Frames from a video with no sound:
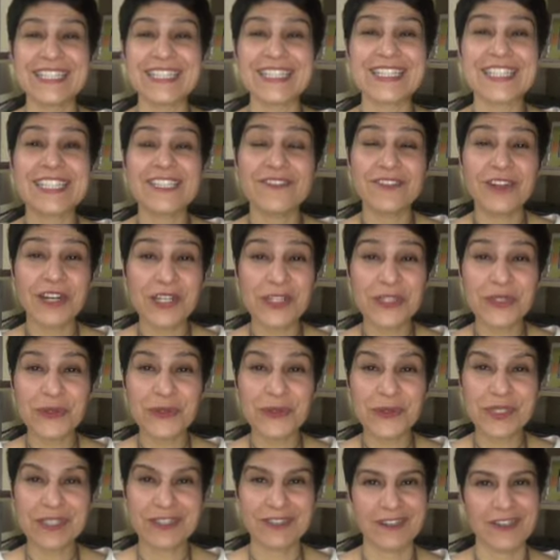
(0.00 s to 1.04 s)
Divide your
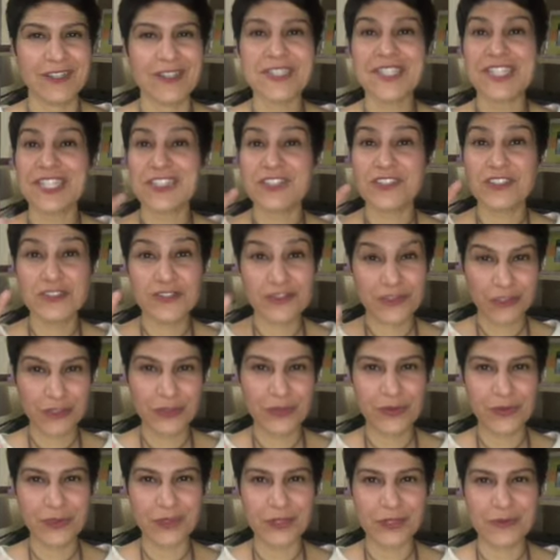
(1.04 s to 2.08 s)
class into 2
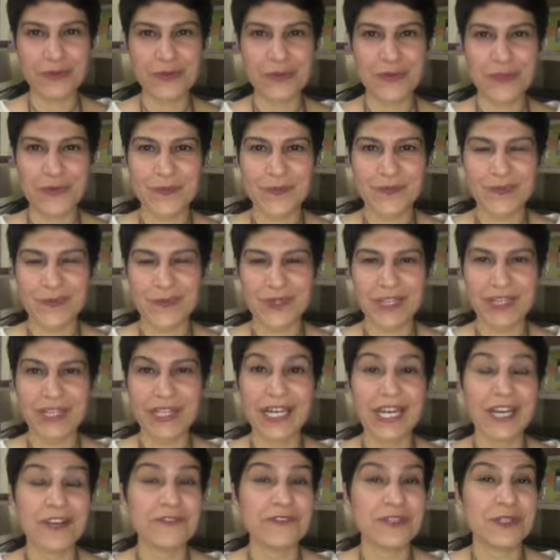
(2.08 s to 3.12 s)
groups.
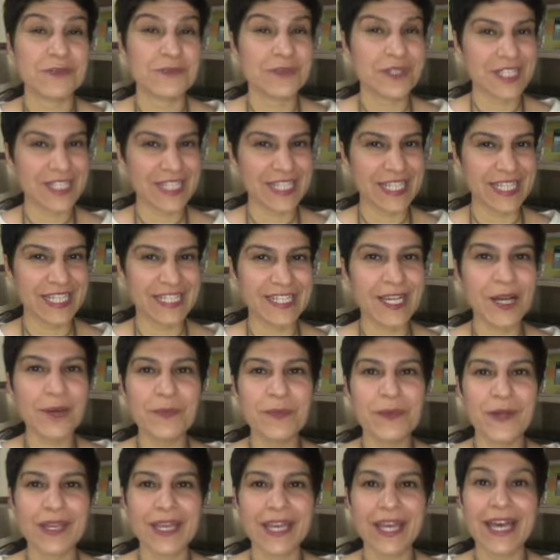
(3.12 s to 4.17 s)
Have them stand up
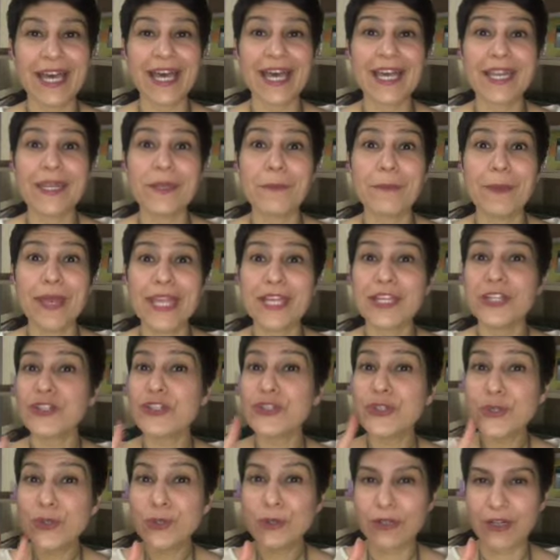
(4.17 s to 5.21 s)
and make
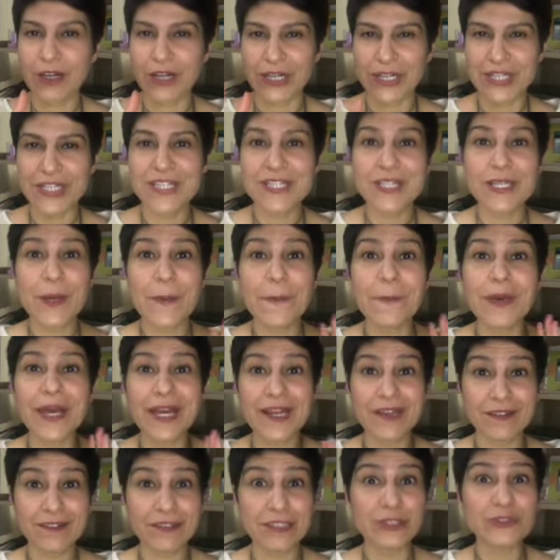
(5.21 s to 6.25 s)
2 lines
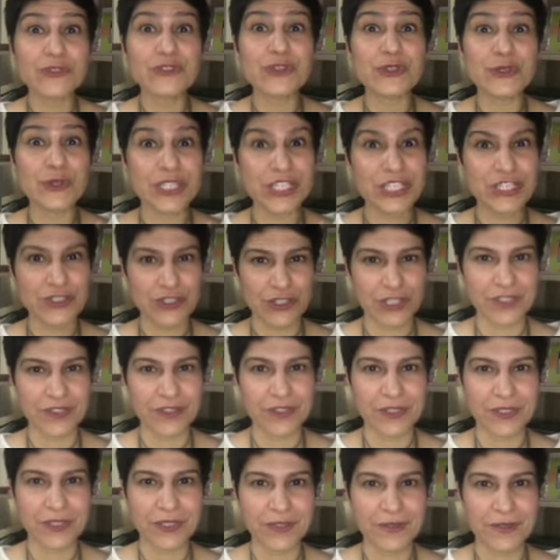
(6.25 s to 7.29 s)
parallel to each
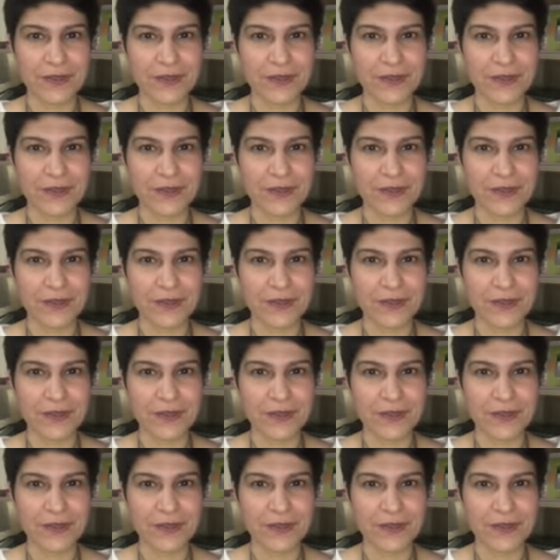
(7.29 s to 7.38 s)
other,